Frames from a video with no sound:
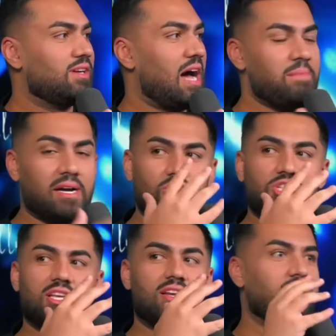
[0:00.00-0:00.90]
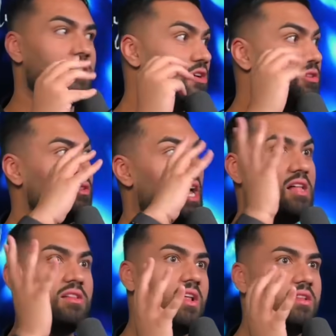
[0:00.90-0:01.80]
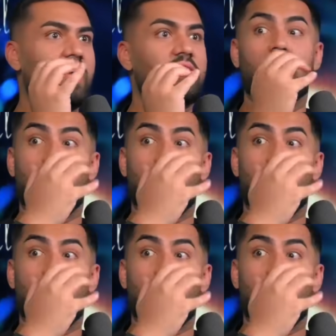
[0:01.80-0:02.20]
I'm not just sitting there in la la land.